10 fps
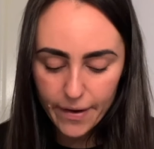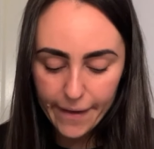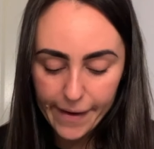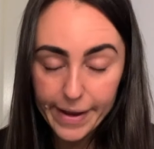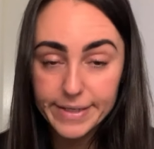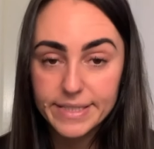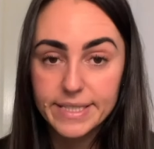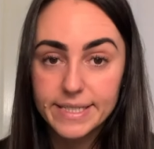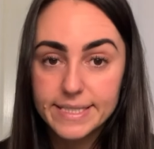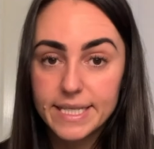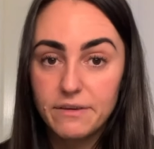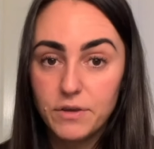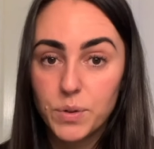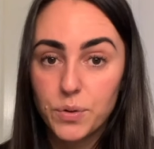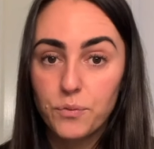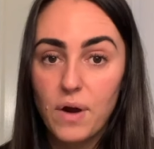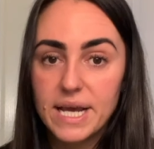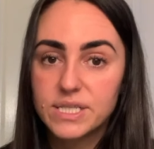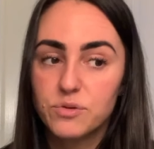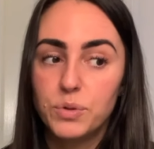And see if you can write
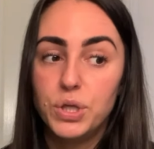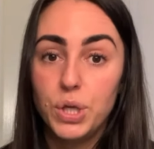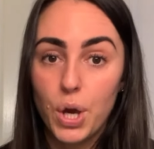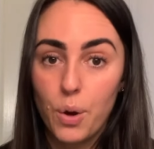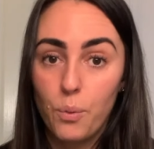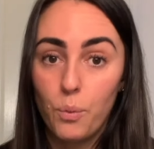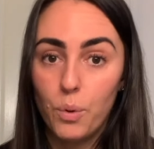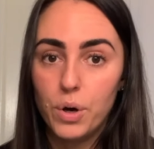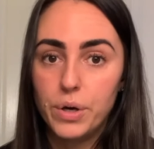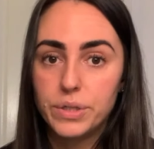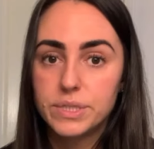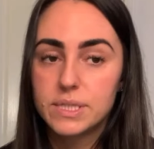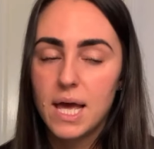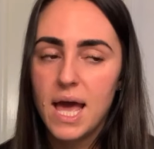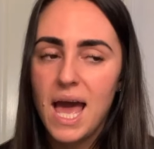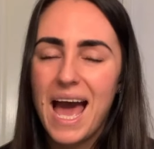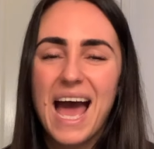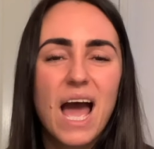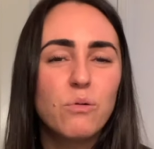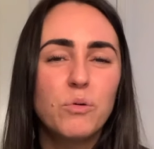some y words.
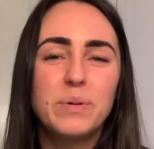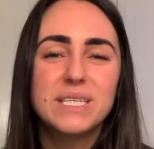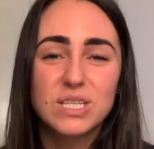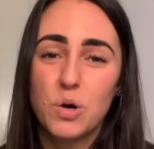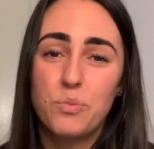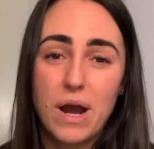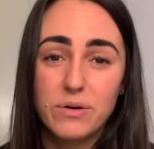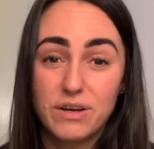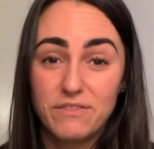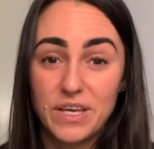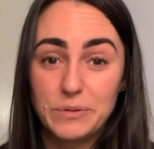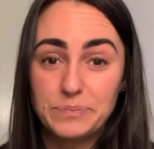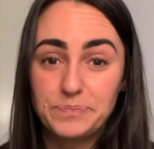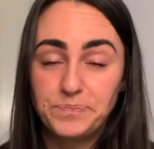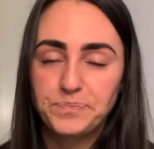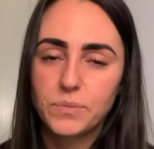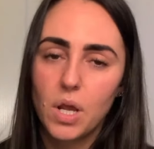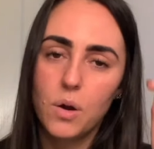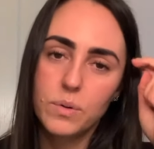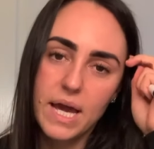I would be so proud of you.
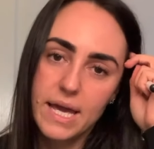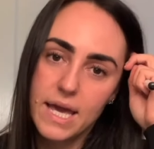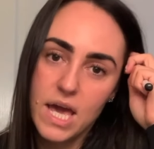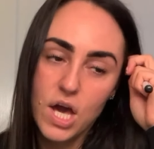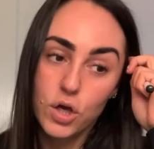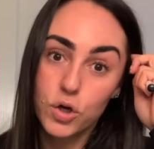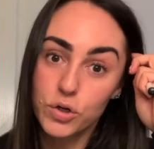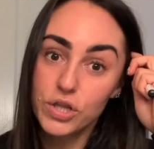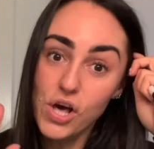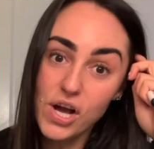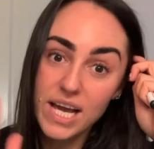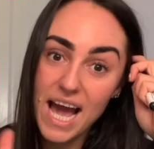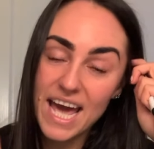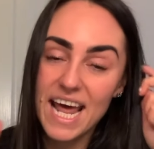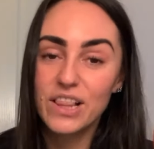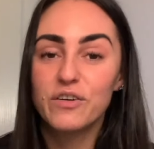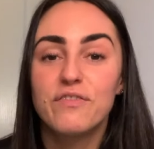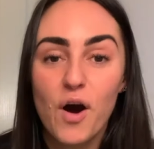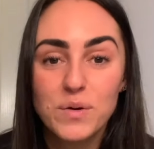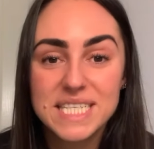Okay, good luck, and I look
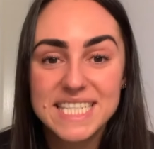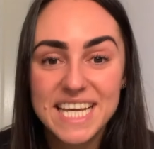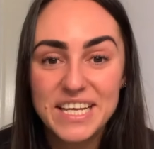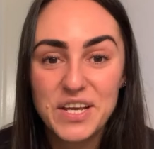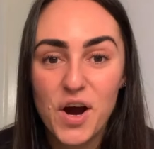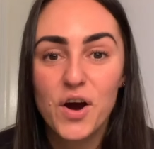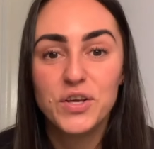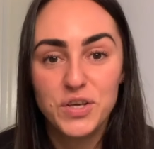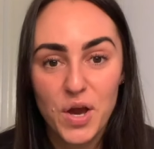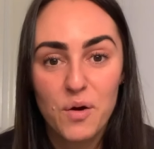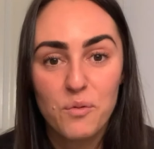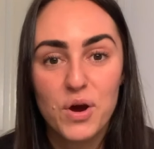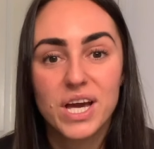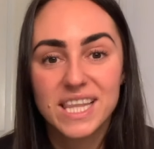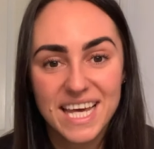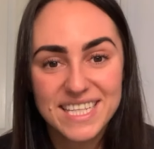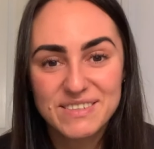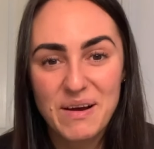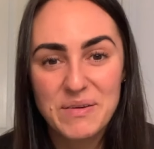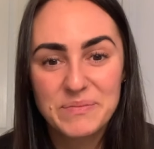forward to seeing your y work later
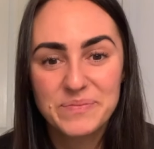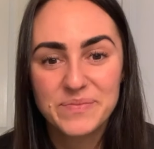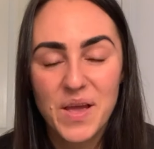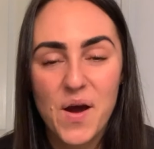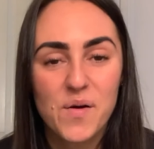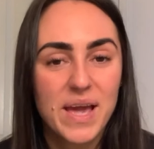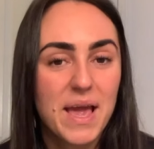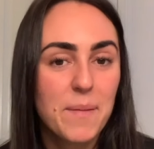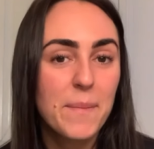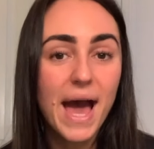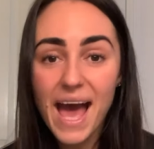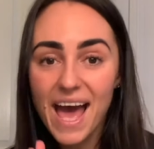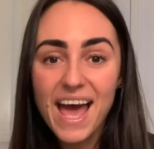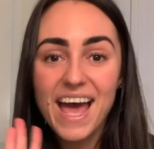on. Okay, bye.